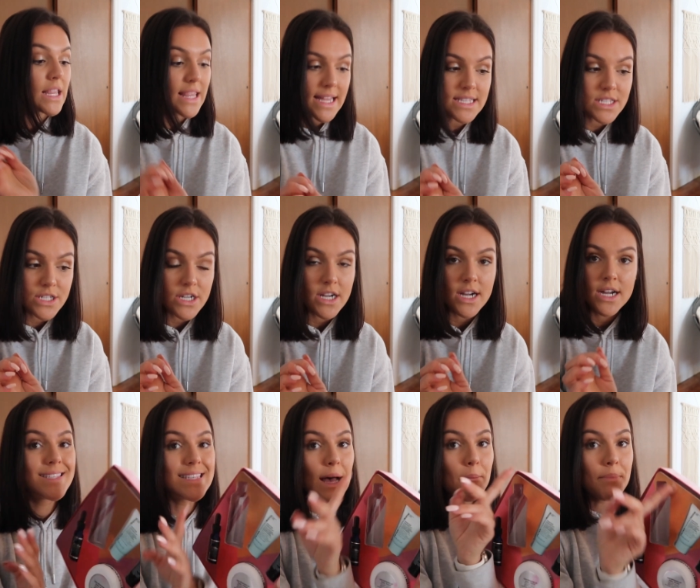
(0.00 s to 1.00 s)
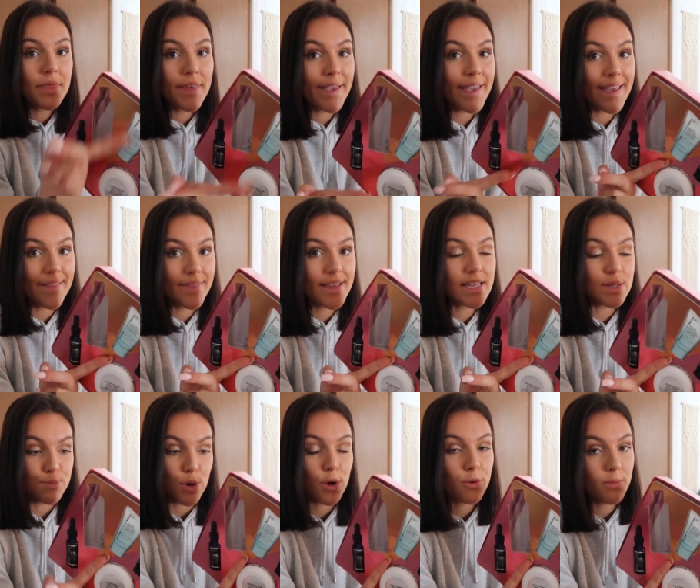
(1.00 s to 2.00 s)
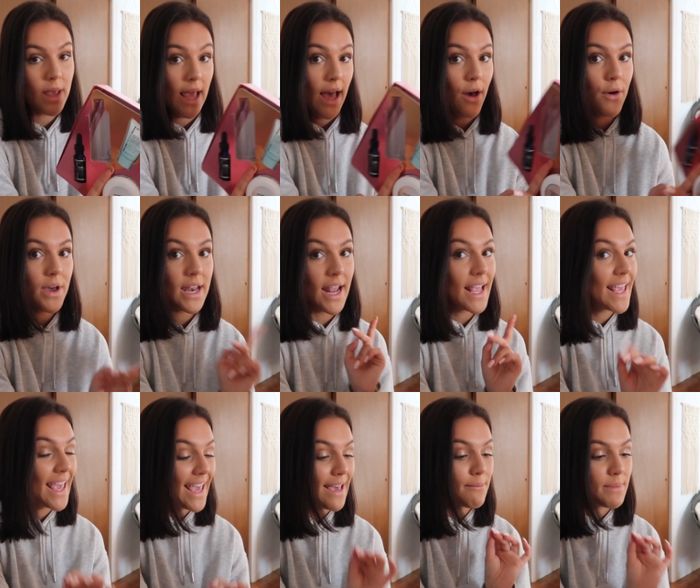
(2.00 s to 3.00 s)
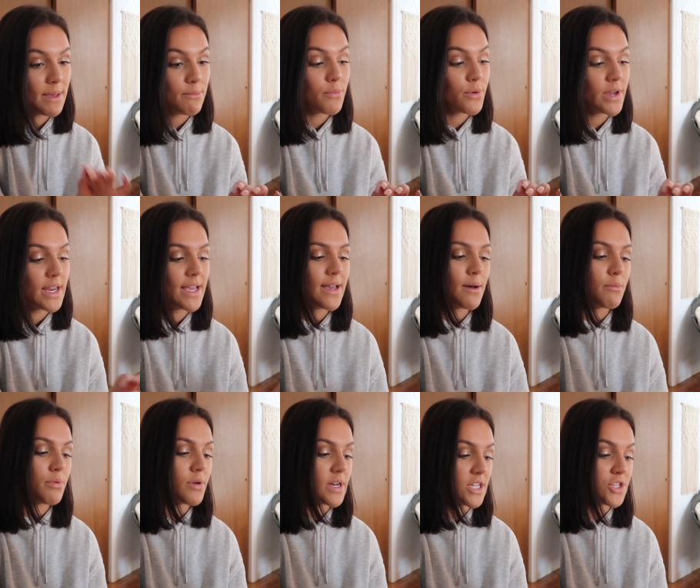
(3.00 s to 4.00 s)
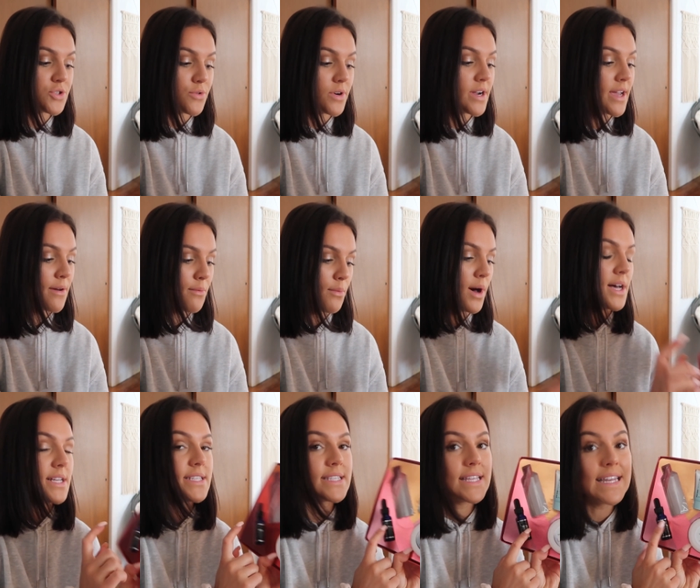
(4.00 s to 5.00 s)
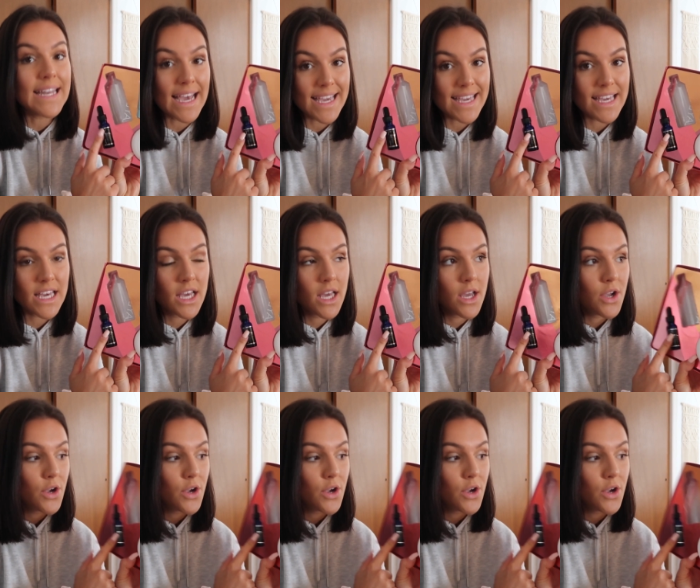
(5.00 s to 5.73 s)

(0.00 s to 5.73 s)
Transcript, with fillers: cleanser. Something in this broke me out and I can't pinpoint it. I'm pretty sure it was the night